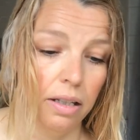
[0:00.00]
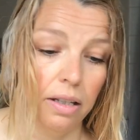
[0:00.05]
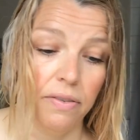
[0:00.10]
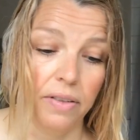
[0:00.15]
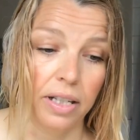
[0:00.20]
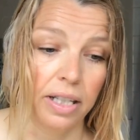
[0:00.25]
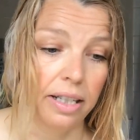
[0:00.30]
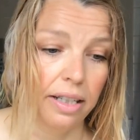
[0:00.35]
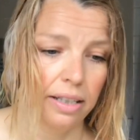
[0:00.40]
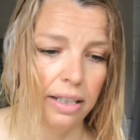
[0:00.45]

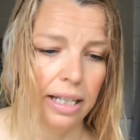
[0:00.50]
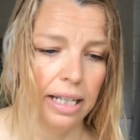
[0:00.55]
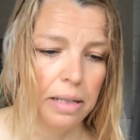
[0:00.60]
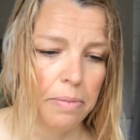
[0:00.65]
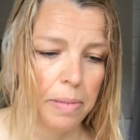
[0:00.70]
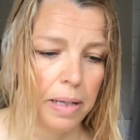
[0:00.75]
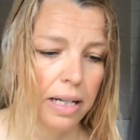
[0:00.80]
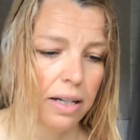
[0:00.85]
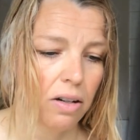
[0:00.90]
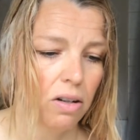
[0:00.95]
if I can get the
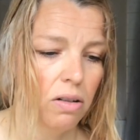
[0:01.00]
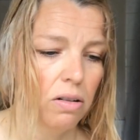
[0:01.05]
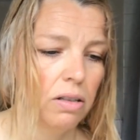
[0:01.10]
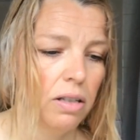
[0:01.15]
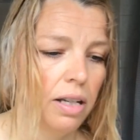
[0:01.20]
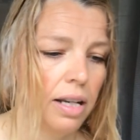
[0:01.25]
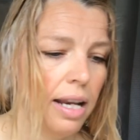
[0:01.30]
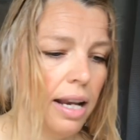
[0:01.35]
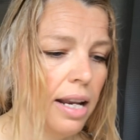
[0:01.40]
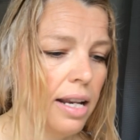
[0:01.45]
lid back on,
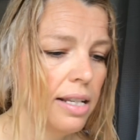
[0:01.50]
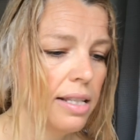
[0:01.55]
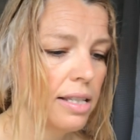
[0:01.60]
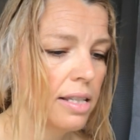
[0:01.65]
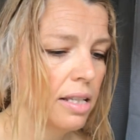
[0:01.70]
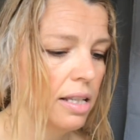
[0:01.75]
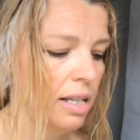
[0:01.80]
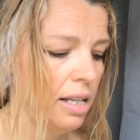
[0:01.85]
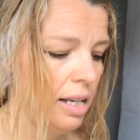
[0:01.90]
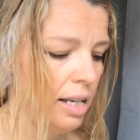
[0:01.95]
is
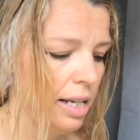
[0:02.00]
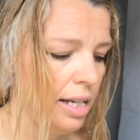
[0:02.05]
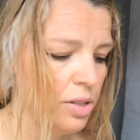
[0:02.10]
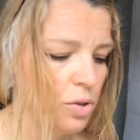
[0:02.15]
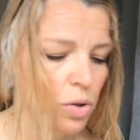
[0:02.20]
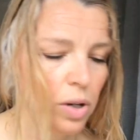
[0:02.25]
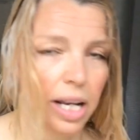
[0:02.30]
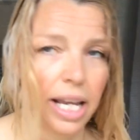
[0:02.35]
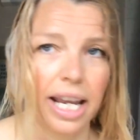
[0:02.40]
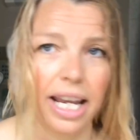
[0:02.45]

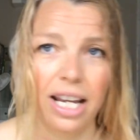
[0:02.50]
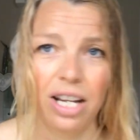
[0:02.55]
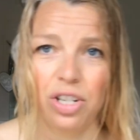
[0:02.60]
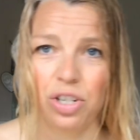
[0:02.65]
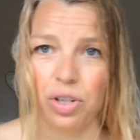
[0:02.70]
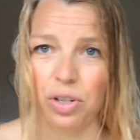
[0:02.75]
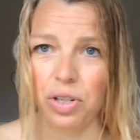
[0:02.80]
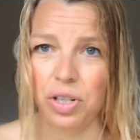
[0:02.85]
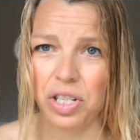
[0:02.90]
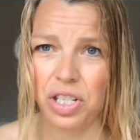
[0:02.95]
literally
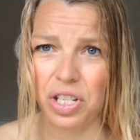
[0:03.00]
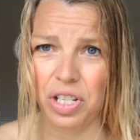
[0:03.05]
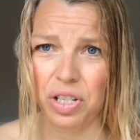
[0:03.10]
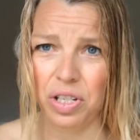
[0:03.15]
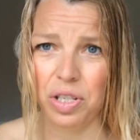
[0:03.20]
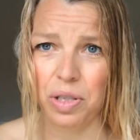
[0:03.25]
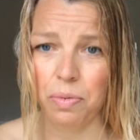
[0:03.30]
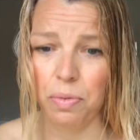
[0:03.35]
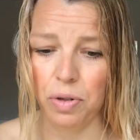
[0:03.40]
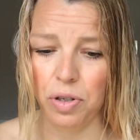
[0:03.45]

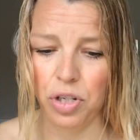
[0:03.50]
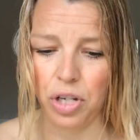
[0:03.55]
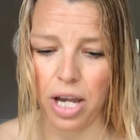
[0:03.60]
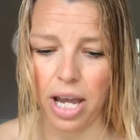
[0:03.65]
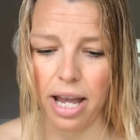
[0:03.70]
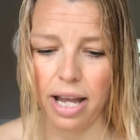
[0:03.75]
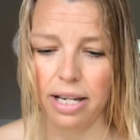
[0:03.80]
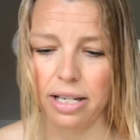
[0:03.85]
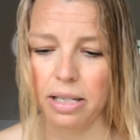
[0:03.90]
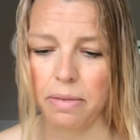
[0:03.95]
just swoosh
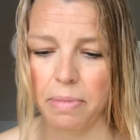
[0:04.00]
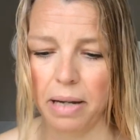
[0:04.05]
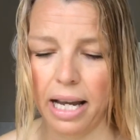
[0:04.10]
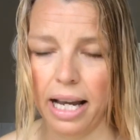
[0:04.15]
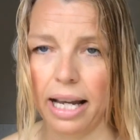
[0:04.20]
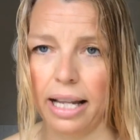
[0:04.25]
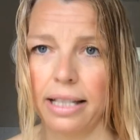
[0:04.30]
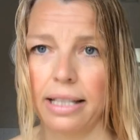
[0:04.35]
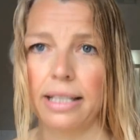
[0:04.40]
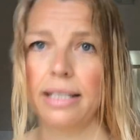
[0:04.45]
it into my
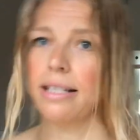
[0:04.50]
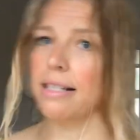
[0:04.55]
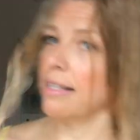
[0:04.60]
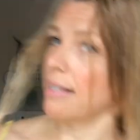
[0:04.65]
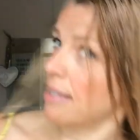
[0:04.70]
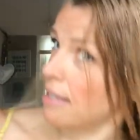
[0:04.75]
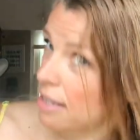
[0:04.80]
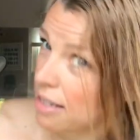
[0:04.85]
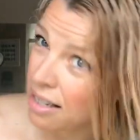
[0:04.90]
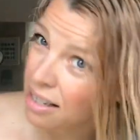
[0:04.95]

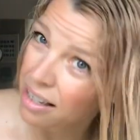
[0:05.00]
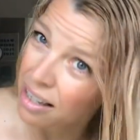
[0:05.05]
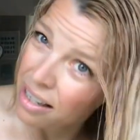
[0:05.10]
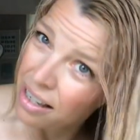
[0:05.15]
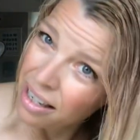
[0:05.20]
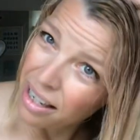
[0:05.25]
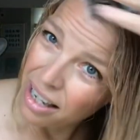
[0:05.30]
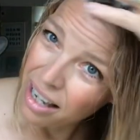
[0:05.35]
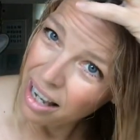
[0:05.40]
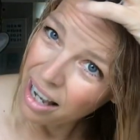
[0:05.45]
hands
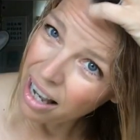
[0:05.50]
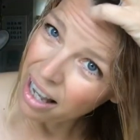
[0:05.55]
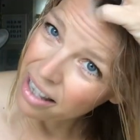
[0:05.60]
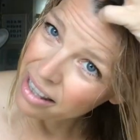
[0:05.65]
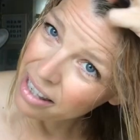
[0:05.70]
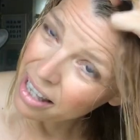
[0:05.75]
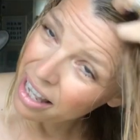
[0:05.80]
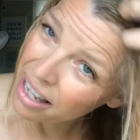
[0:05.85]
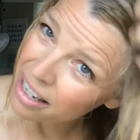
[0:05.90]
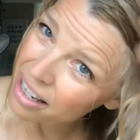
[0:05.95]

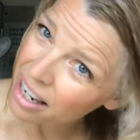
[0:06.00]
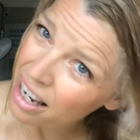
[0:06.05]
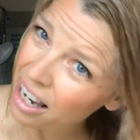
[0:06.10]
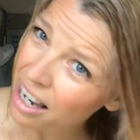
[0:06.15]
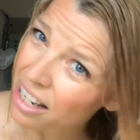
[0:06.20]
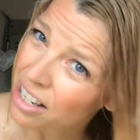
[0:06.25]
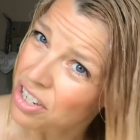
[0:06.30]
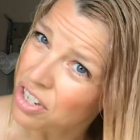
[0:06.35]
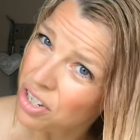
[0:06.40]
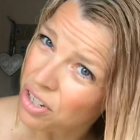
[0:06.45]
and then
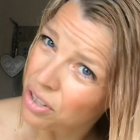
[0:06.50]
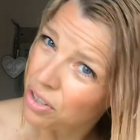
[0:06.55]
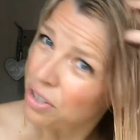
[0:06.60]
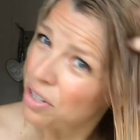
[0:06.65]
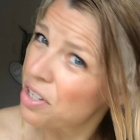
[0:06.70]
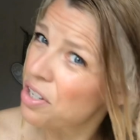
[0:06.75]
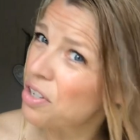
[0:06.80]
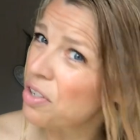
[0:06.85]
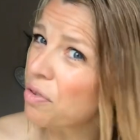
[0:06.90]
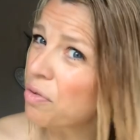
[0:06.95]
I
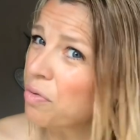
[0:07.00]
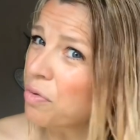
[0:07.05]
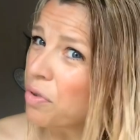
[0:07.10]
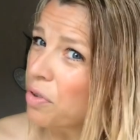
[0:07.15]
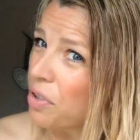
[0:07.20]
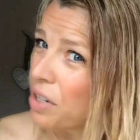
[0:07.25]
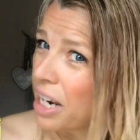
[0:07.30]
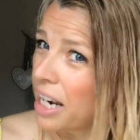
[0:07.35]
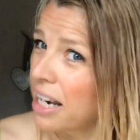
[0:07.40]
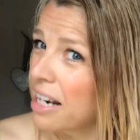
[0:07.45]
just
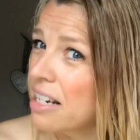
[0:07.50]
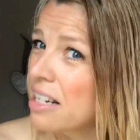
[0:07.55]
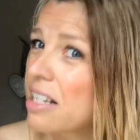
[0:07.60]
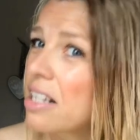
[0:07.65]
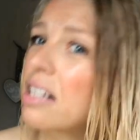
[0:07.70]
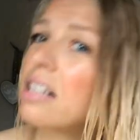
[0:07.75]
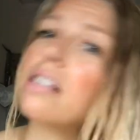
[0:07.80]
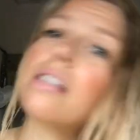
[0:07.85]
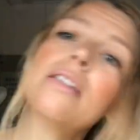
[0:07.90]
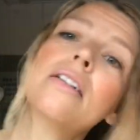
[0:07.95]
run
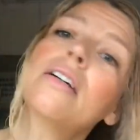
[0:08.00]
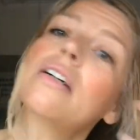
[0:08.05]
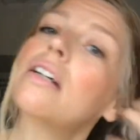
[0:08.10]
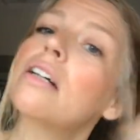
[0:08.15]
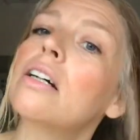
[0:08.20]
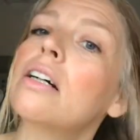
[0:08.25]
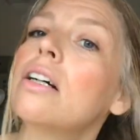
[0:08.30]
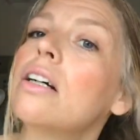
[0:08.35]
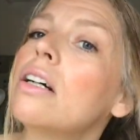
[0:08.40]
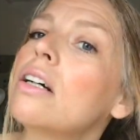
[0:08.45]
it
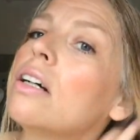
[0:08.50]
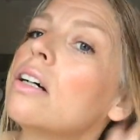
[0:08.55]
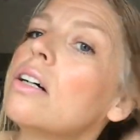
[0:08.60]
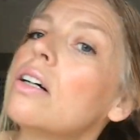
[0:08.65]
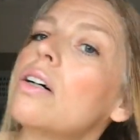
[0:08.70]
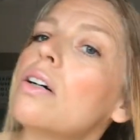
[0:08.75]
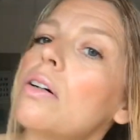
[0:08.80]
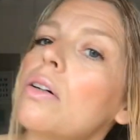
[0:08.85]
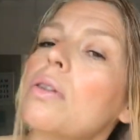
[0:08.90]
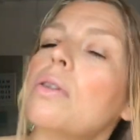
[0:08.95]

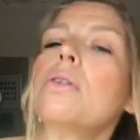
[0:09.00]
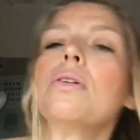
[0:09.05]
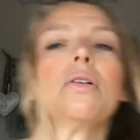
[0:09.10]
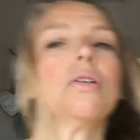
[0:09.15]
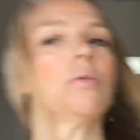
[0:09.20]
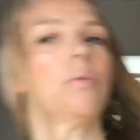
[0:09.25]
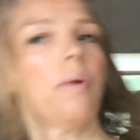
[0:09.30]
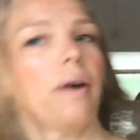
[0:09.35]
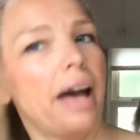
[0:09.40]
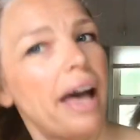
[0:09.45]
all
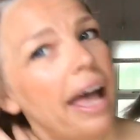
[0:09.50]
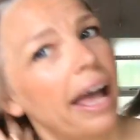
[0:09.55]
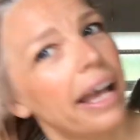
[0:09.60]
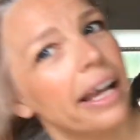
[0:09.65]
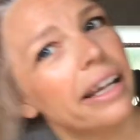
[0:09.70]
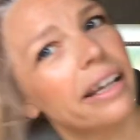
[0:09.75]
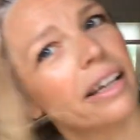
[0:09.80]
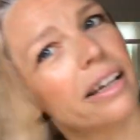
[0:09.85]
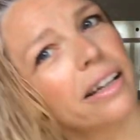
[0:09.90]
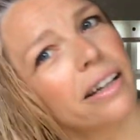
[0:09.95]
the
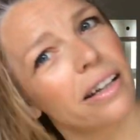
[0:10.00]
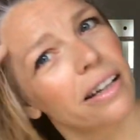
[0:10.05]
way,